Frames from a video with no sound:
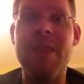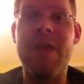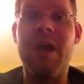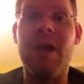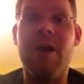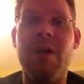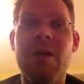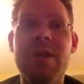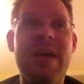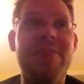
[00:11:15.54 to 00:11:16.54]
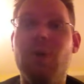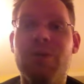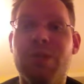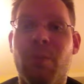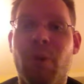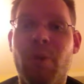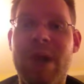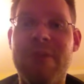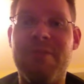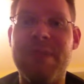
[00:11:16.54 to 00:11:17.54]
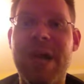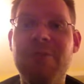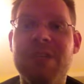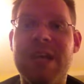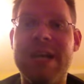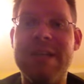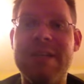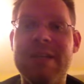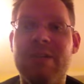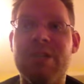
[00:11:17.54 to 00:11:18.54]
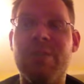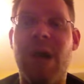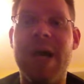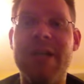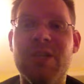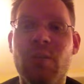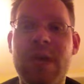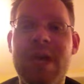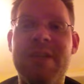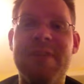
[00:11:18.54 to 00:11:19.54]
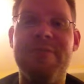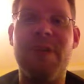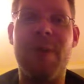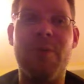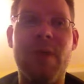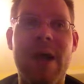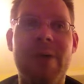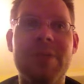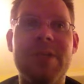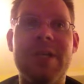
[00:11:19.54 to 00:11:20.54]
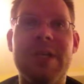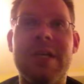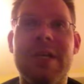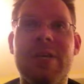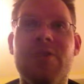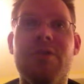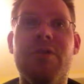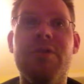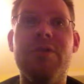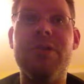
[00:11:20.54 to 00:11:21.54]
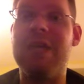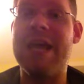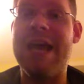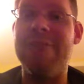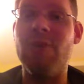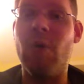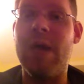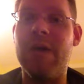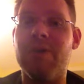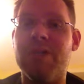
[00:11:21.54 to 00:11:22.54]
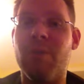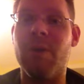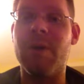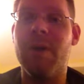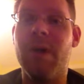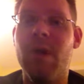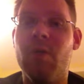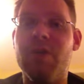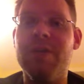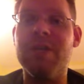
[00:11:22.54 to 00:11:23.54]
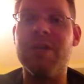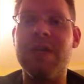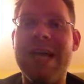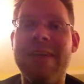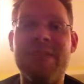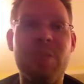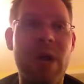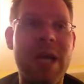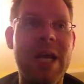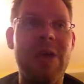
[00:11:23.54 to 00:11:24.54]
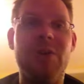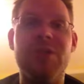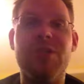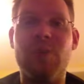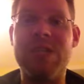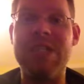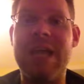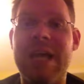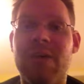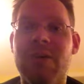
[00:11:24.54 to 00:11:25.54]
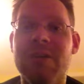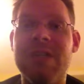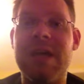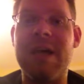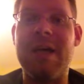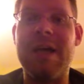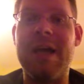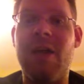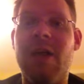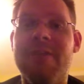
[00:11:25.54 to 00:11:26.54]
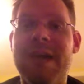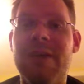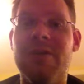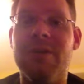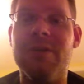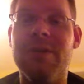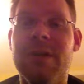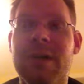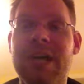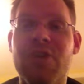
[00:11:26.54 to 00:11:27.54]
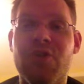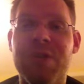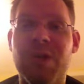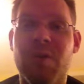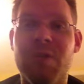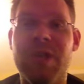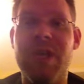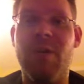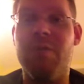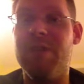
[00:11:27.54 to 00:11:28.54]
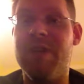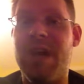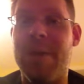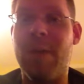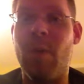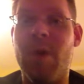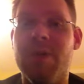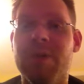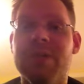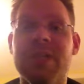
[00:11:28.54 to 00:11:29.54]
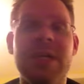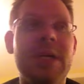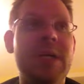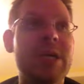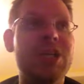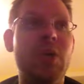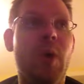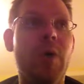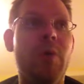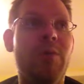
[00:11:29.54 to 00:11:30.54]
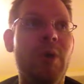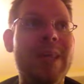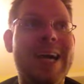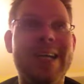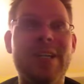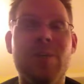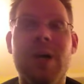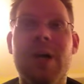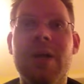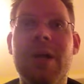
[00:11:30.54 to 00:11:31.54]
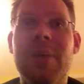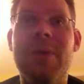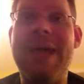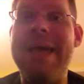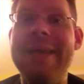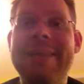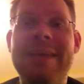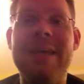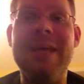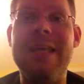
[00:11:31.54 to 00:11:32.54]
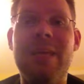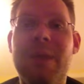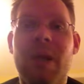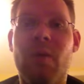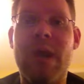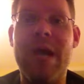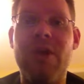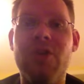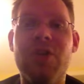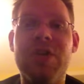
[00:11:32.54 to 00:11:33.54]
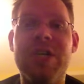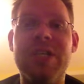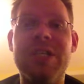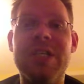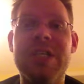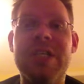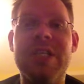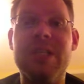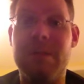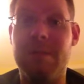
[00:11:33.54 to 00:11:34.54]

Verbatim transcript: they're, they have no support right from the outset. Their spine is weak, they flop around, uh, they're going to have no ankle support, which means they're going to have sprained ankles, twisted ankles, uh, and a lot of ankle uh, injuries over the, over the time they wear those. So you want to avoid that as well. But anything in the middle range is, is